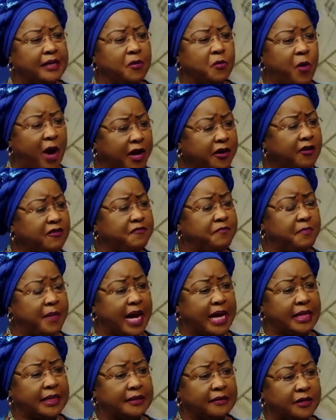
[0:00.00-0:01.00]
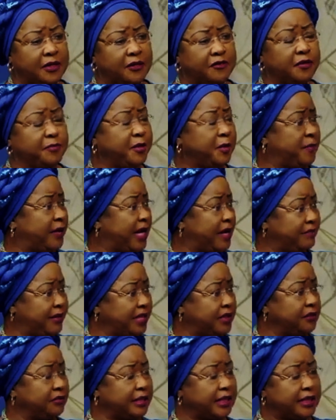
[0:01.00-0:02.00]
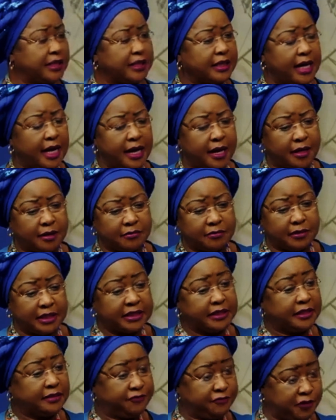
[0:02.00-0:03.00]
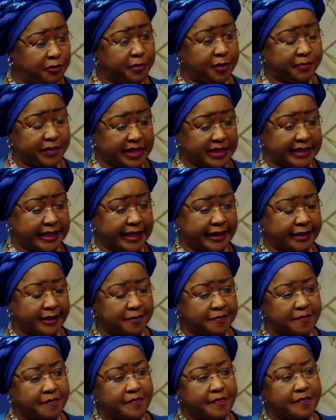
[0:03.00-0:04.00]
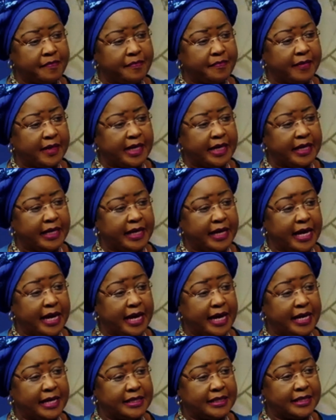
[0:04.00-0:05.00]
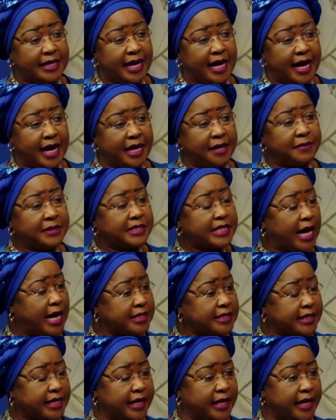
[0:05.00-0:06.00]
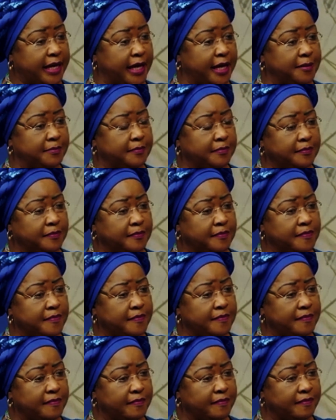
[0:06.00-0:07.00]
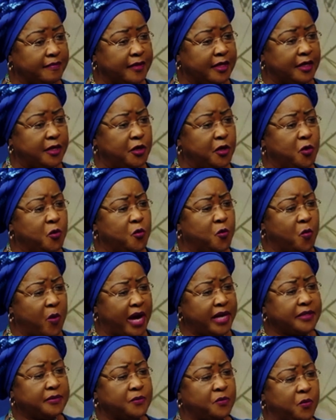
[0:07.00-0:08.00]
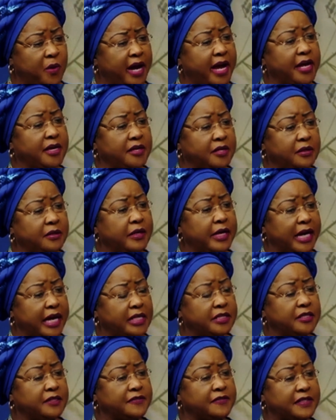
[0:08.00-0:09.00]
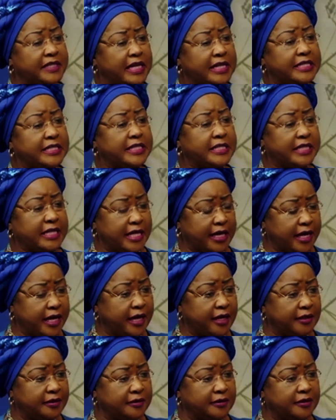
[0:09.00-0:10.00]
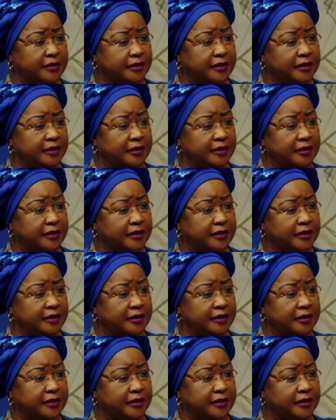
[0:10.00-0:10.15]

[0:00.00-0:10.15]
One of the people I met with was a former president. And I was asking him, what were you heads of states thinking